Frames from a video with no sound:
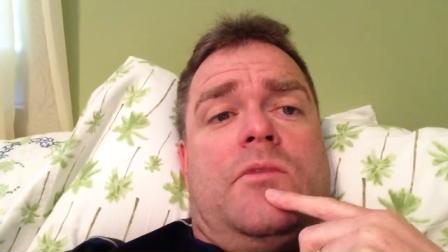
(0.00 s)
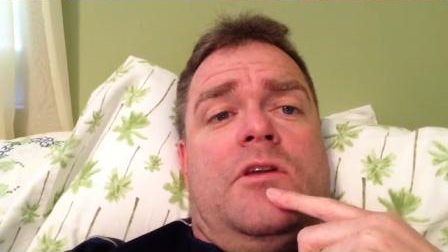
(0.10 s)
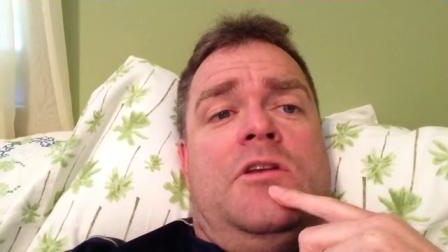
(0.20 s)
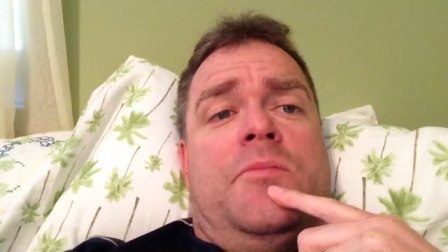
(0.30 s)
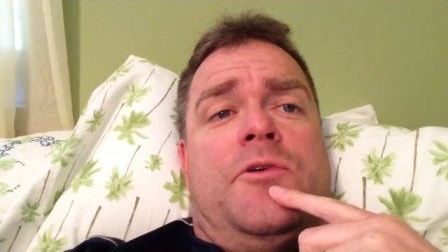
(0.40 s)

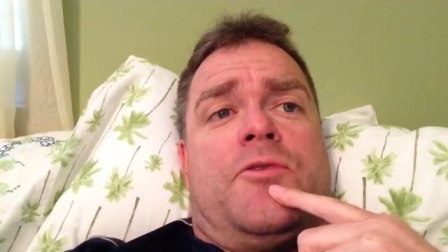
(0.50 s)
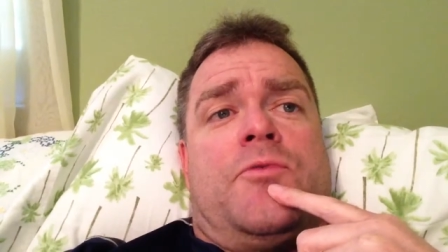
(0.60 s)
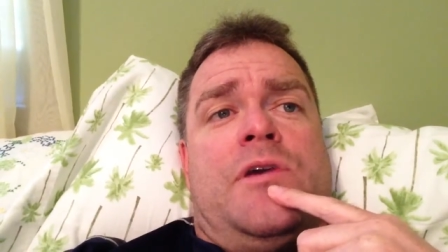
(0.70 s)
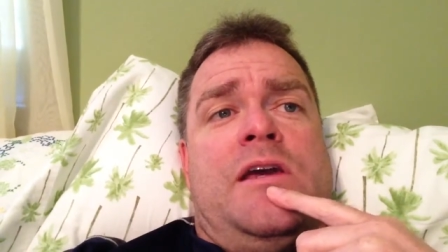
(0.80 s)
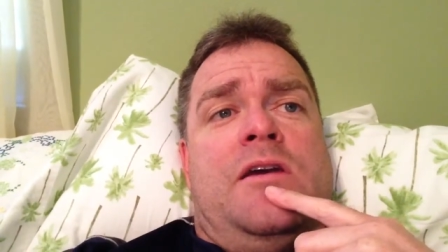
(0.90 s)
Number
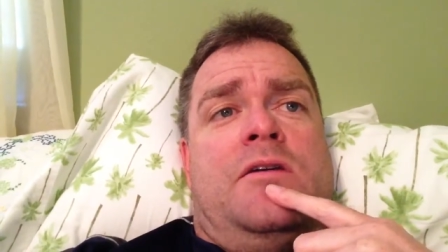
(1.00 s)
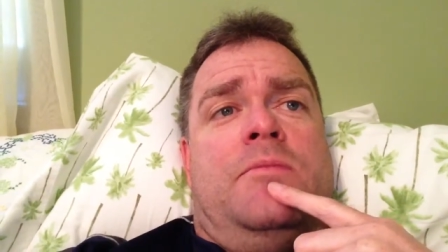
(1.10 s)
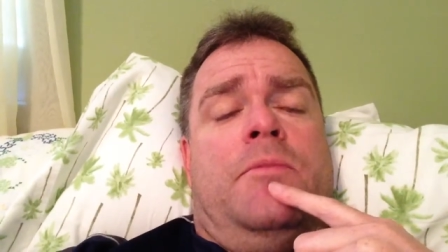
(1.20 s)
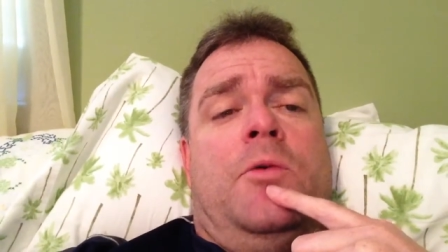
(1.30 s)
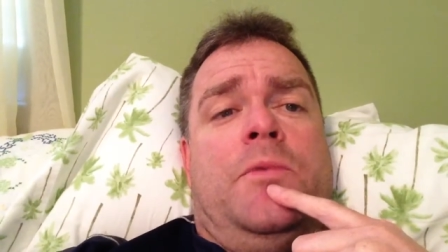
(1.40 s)
3
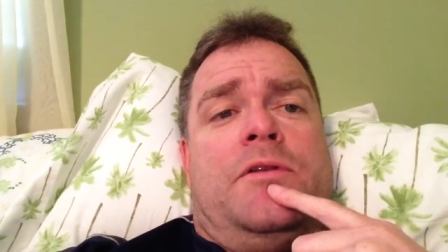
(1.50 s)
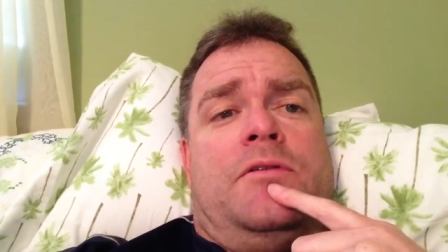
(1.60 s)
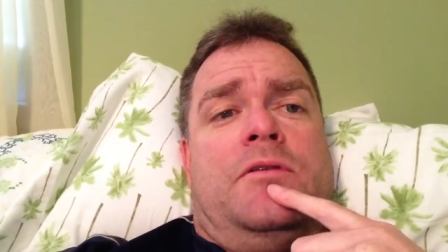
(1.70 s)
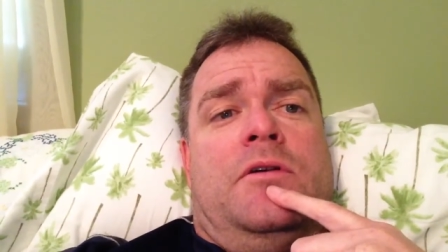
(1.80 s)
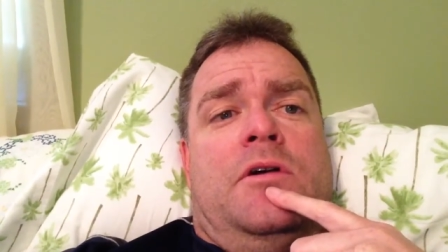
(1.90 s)

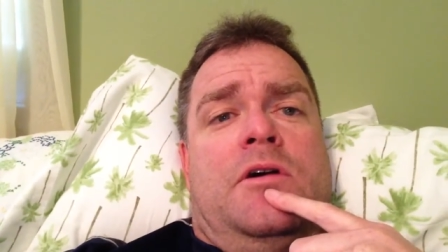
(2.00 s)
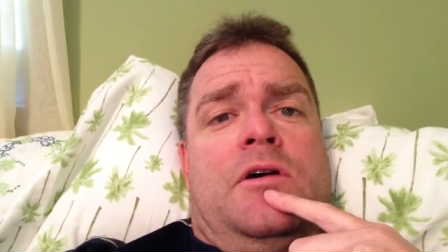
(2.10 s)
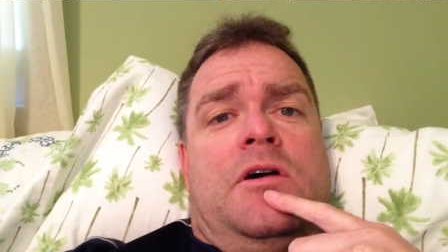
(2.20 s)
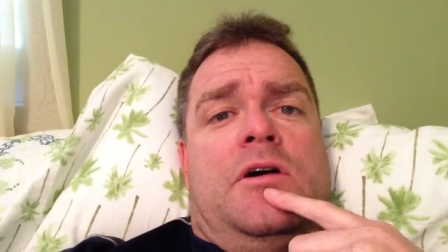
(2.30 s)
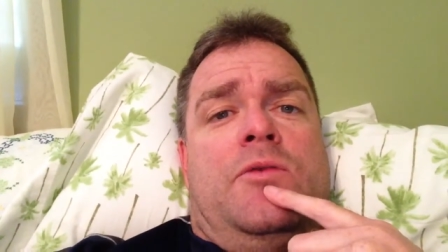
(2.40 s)
moment.
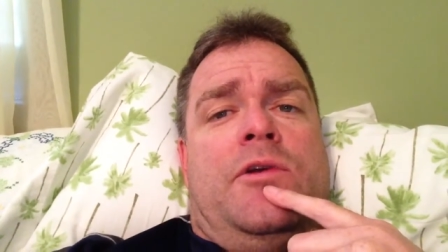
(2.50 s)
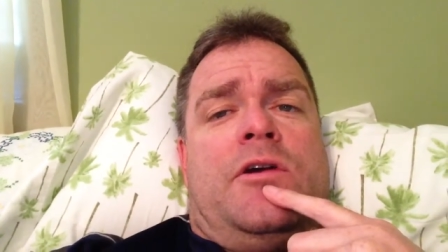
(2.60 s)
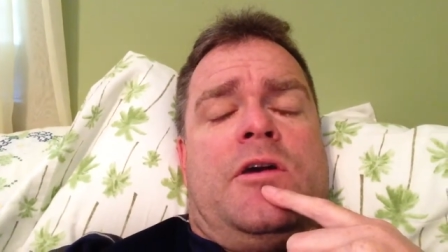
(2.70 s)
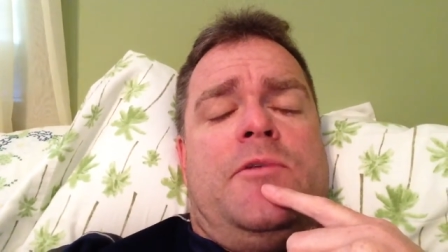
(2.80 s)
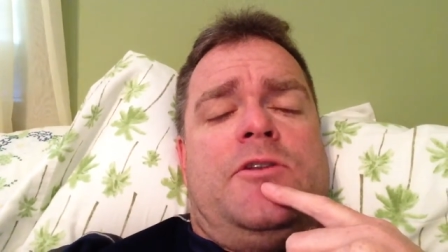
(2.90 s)
When you're
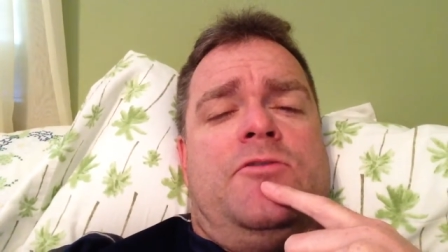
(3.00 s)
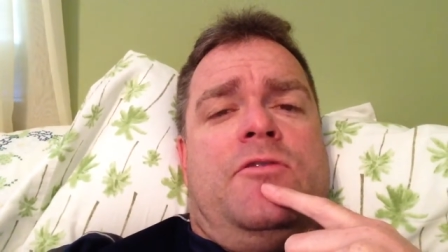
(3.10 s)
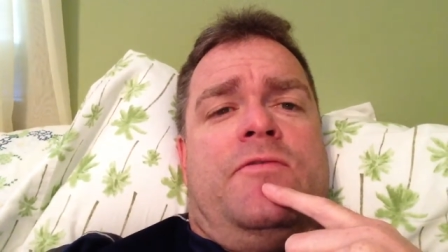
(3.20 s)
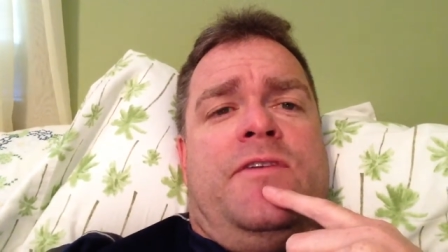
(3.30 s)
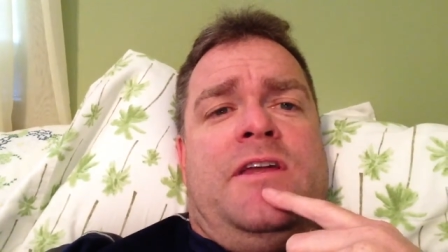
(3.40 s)
coming to
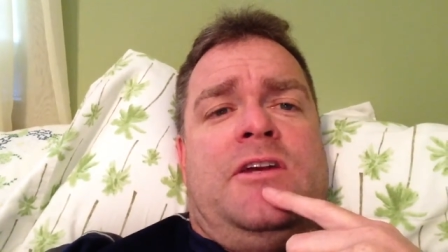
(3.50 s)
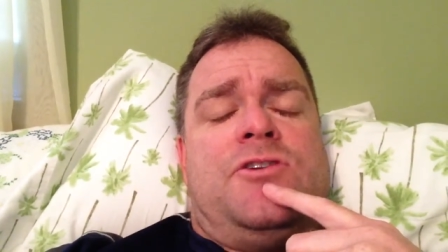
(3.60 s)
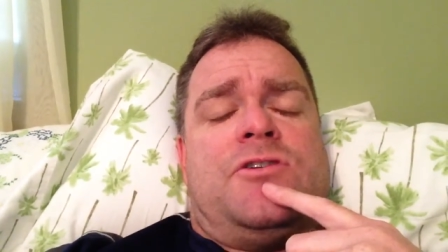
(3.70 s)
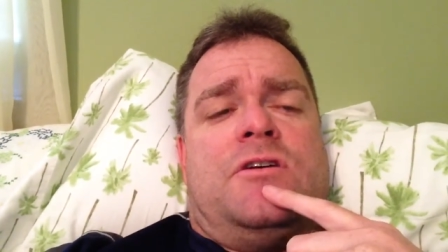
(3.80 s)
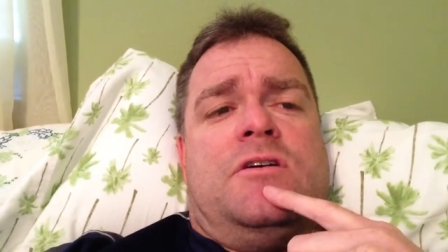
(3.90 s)
the
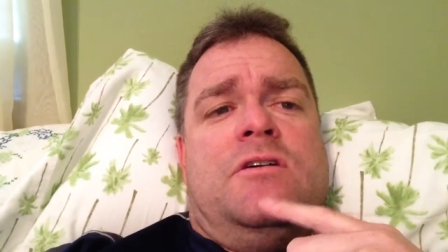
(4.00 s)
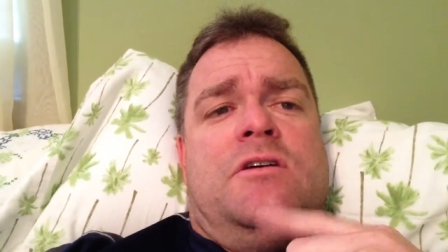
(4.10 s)
finish,